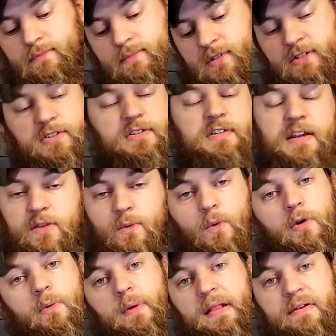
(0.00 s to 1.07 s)
that's just not the
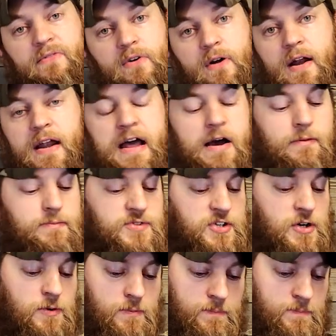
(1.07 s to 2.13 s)
world we live in right now.
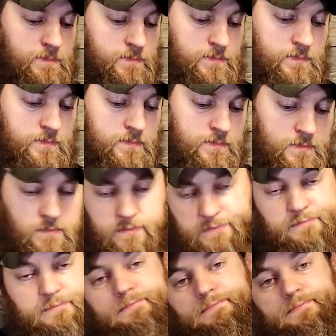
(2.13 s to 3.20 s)
So,
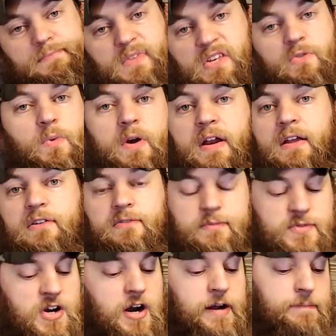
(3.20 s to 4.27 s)
is what it is.
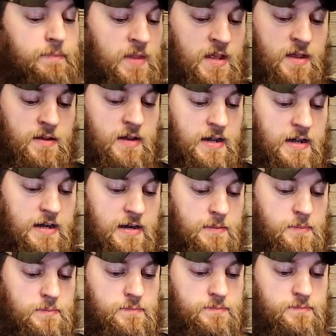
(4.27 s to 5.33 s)
Sorry.
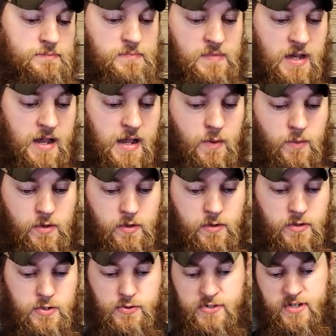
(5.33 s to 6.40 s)
I
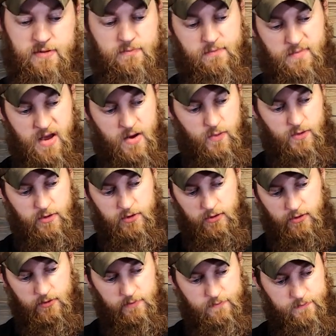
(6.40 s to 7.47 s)
will use it. I
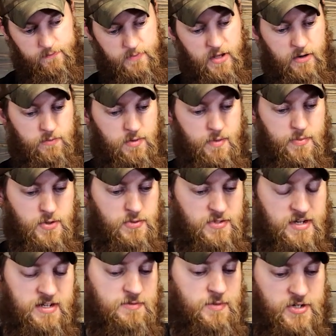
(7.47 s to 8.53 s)
will, abuse
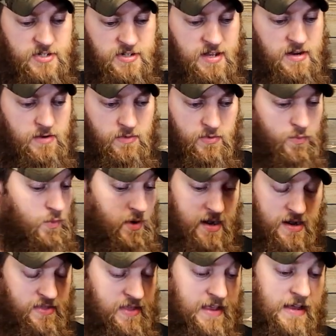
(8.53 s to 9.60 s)
it as much as I would
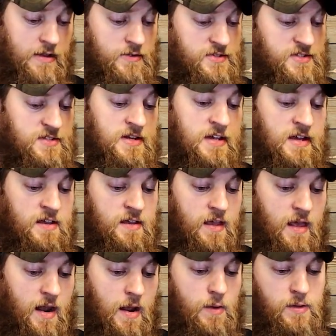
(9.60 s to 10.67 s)
anything else,
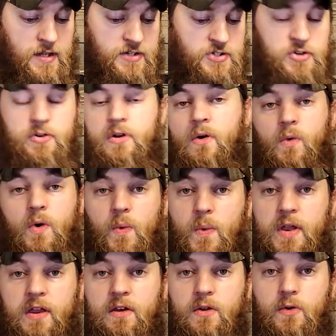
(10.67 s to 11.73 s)
and I will let you know what
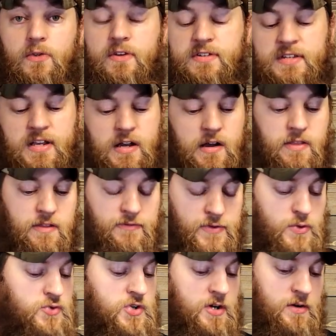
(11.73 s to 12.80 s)
we can do with this thing in the
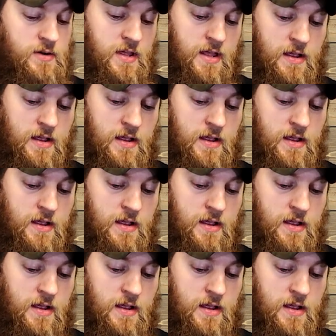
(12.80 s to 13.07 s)
future.